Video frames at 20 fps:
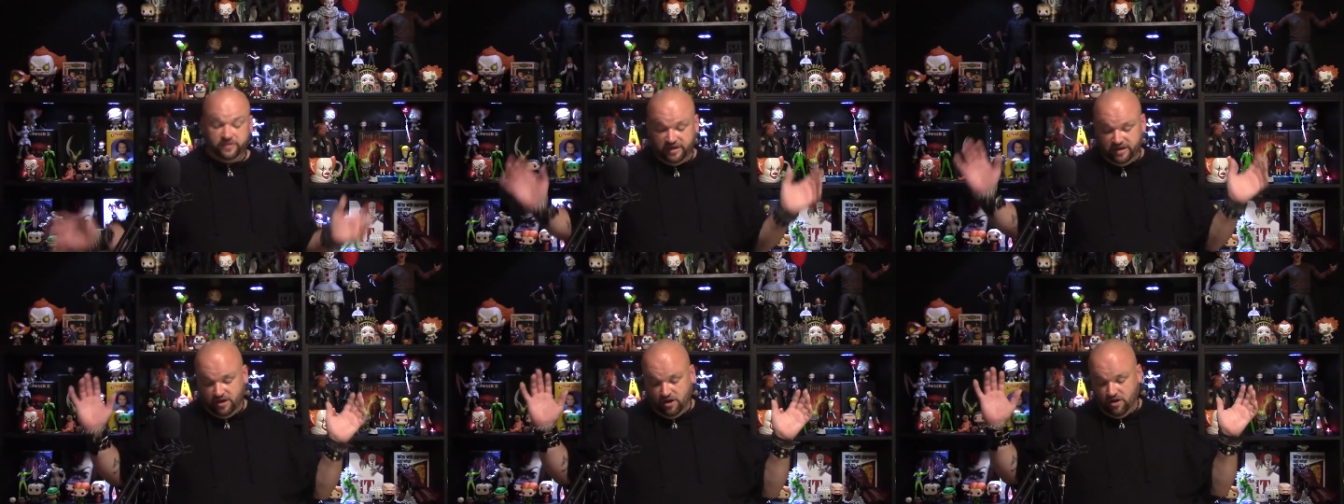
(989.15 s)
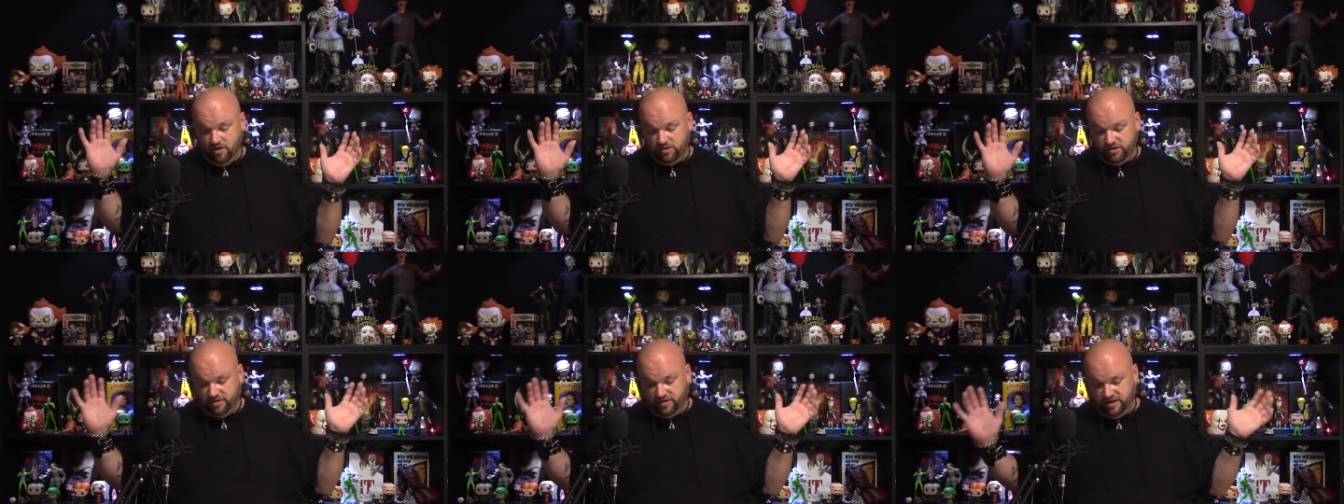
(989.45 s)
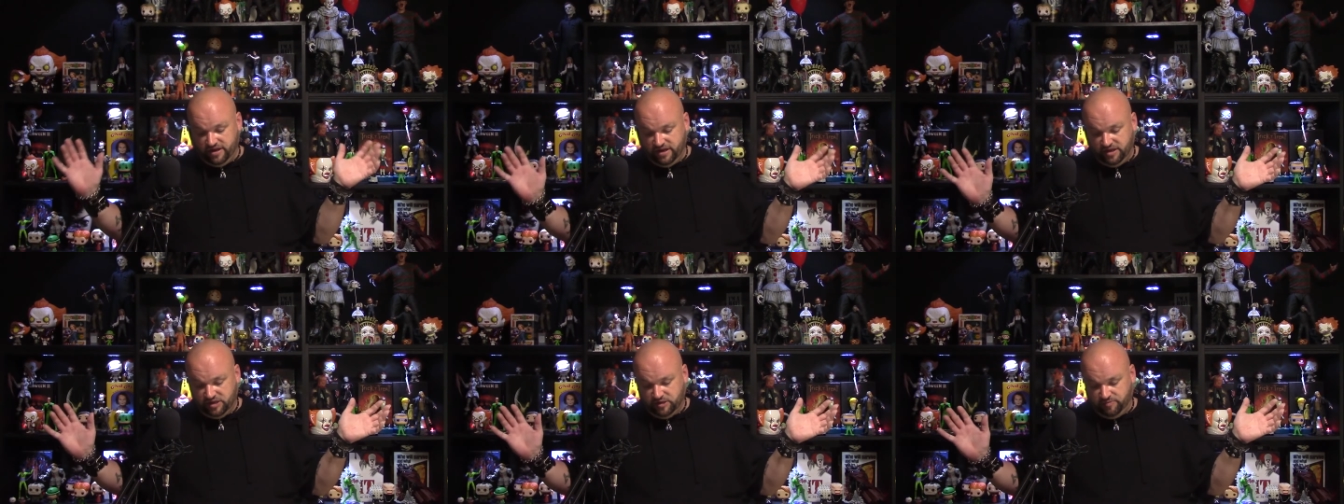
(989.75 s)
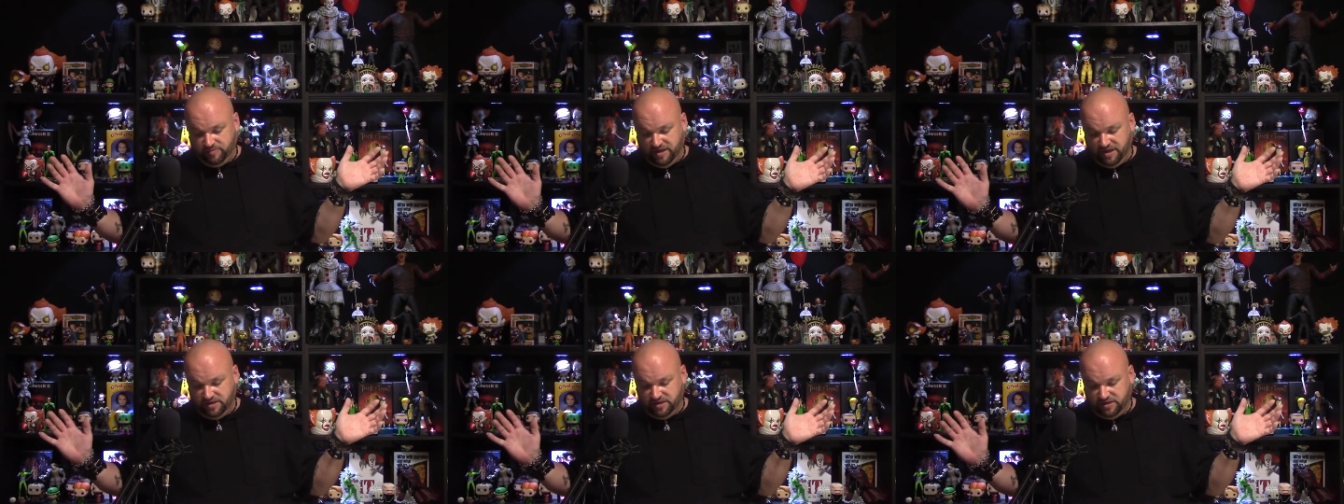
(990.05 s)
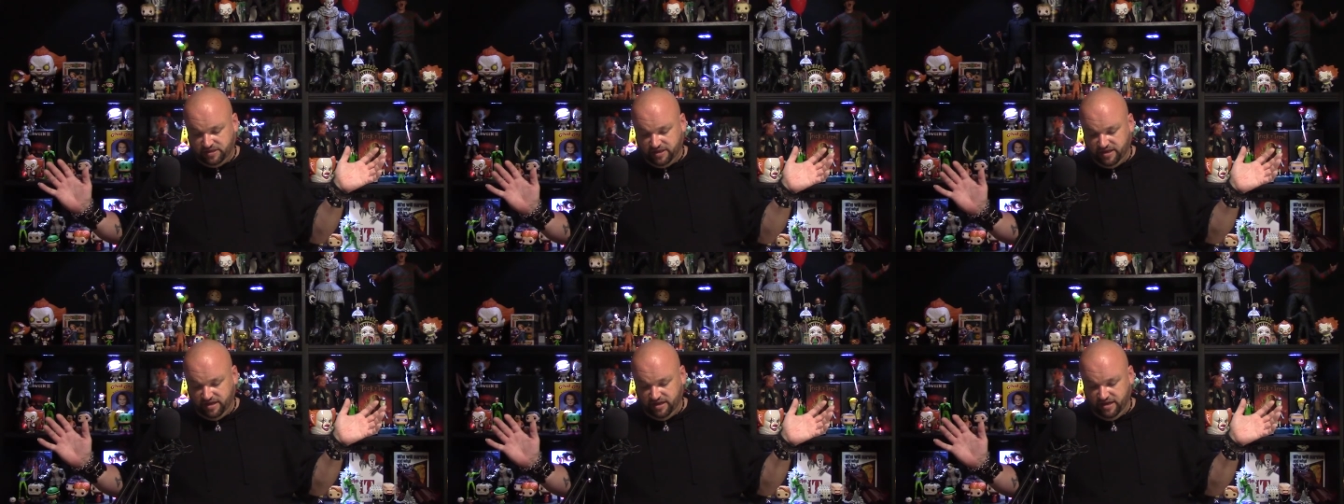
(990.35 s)
they go to the next
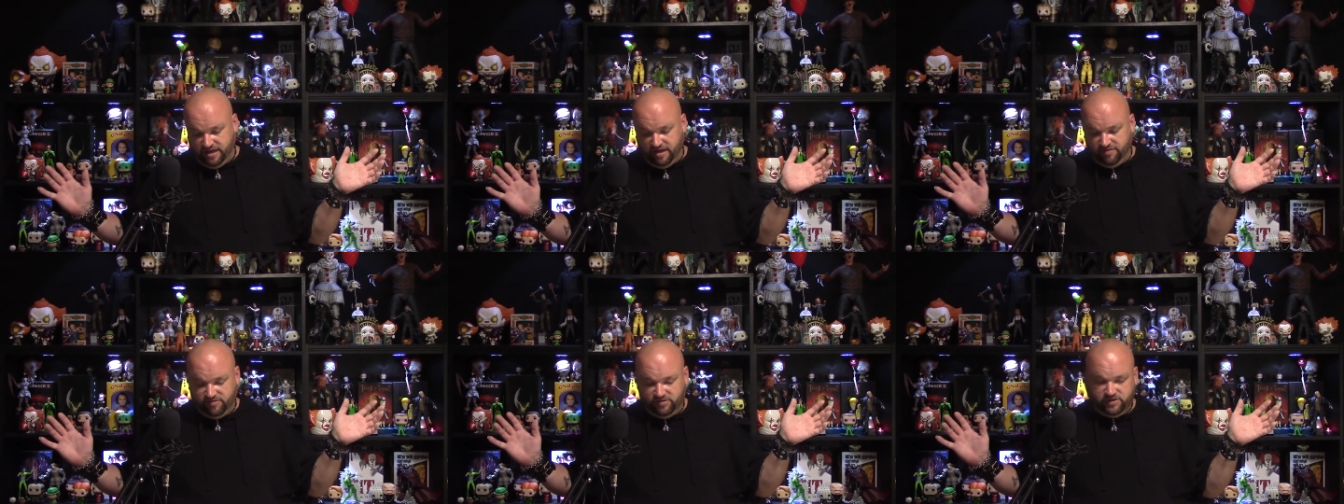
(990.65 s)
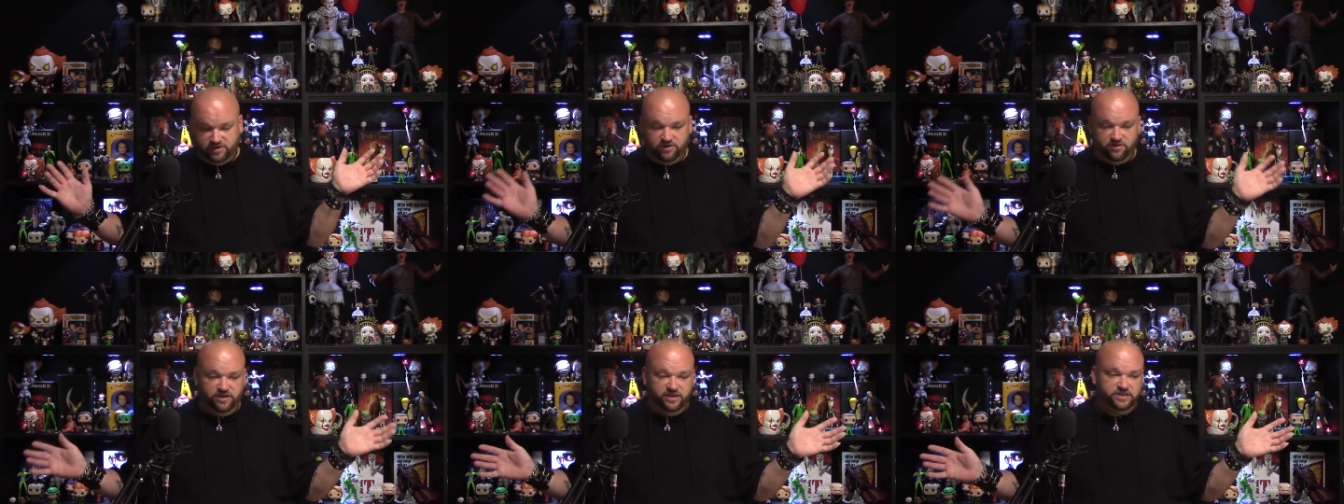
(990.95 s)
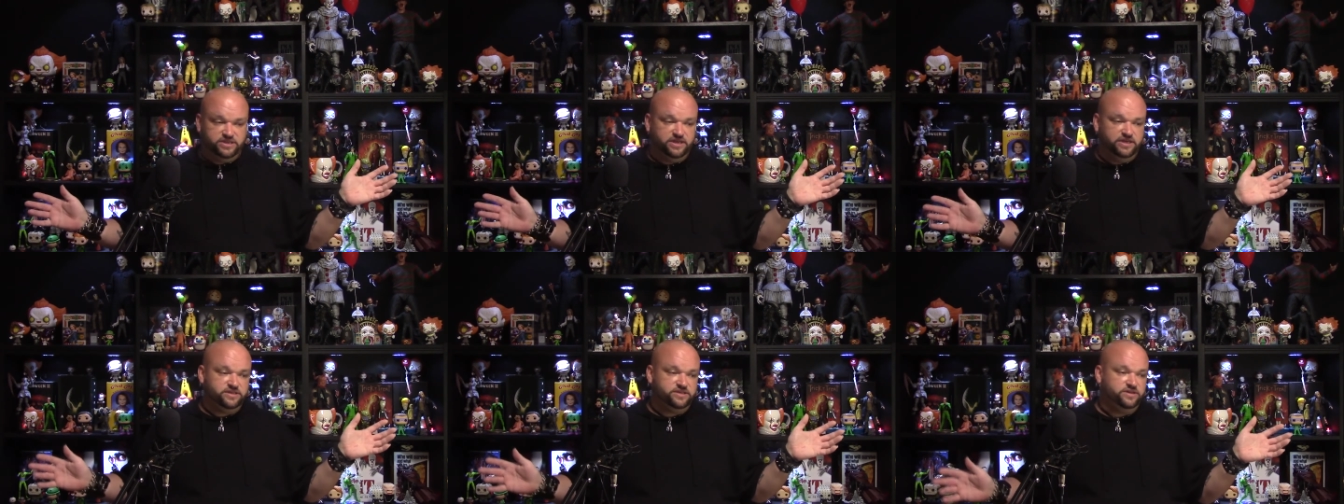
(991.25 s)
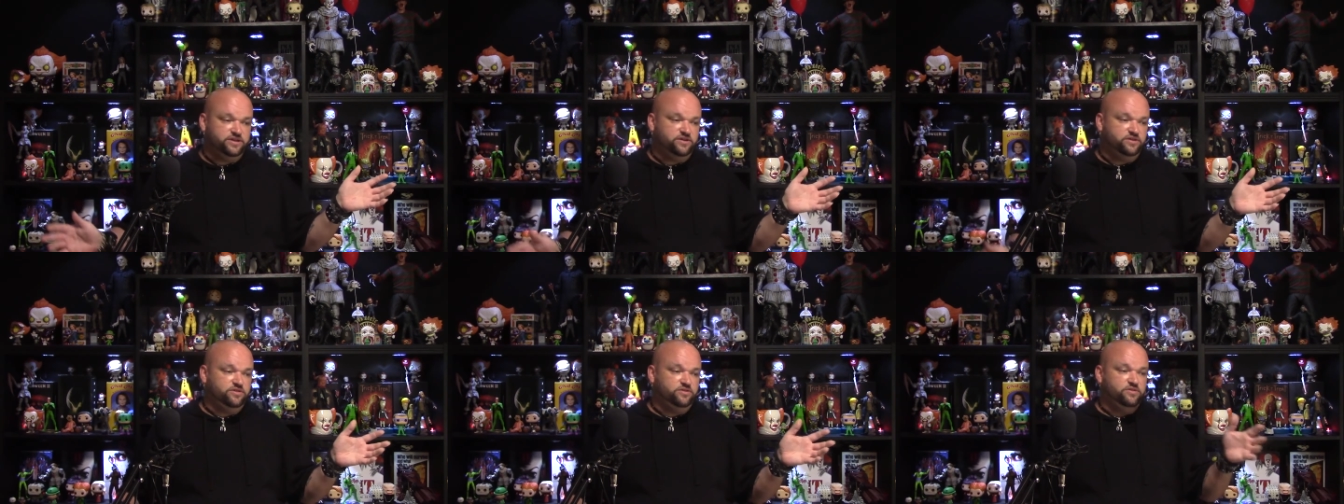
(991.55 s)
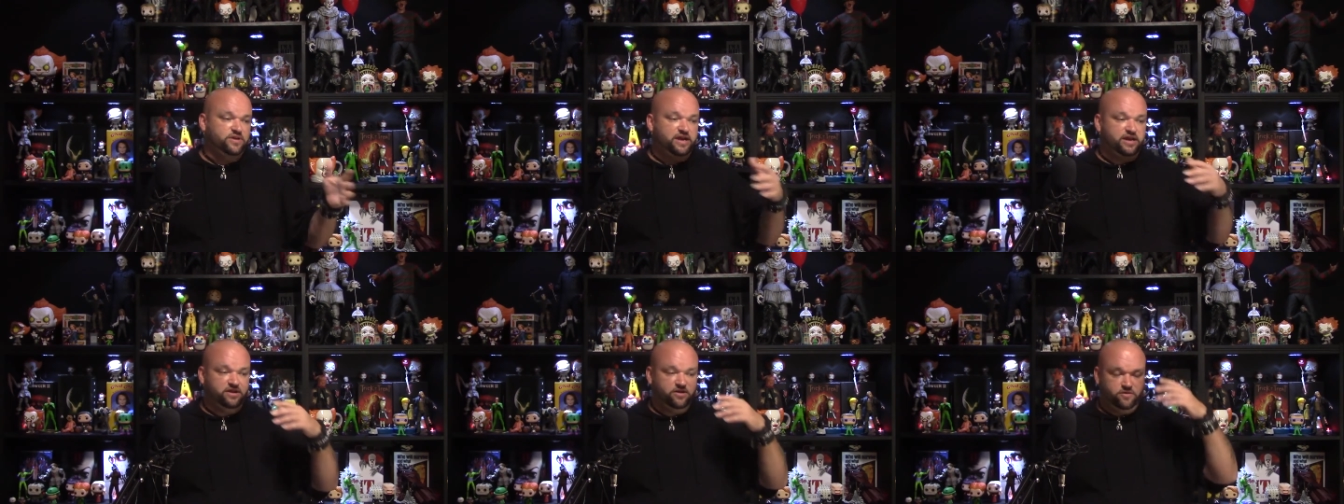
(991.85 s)
best thing after Tony says
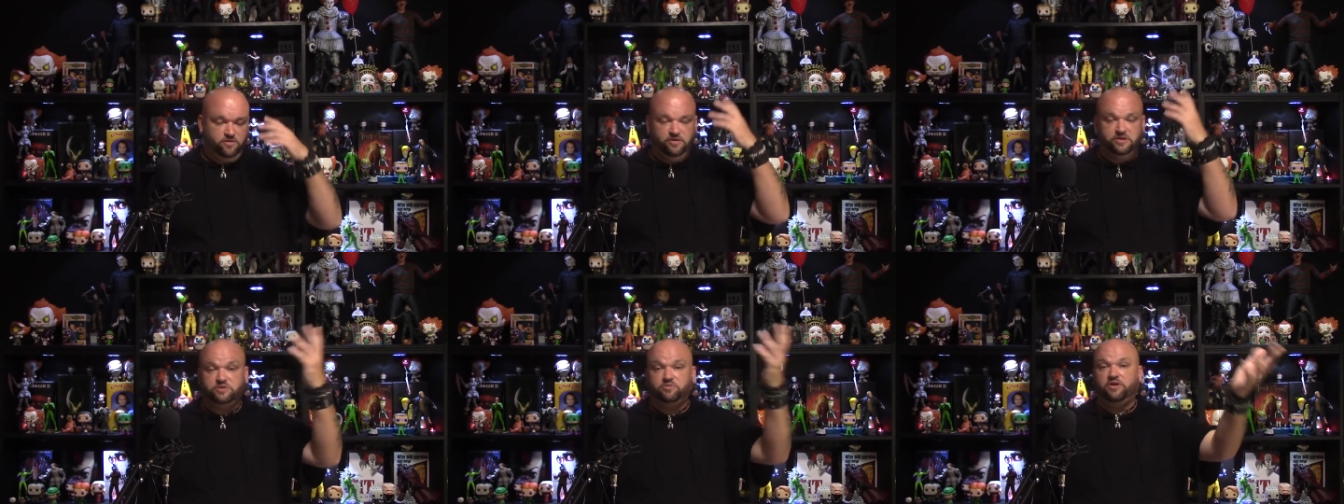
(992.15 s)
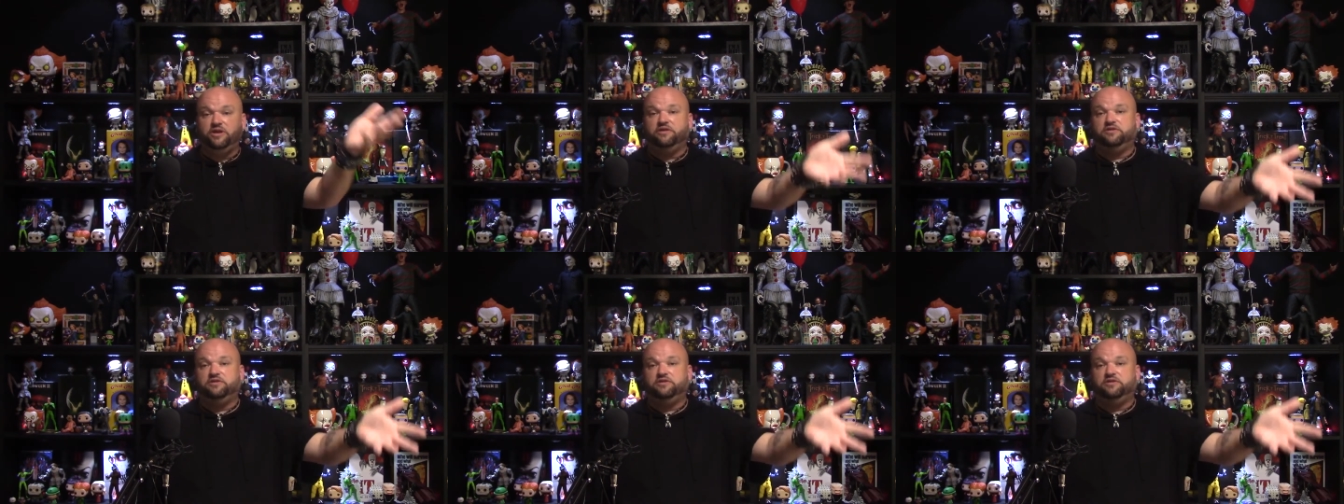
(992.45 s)
no, and of course we're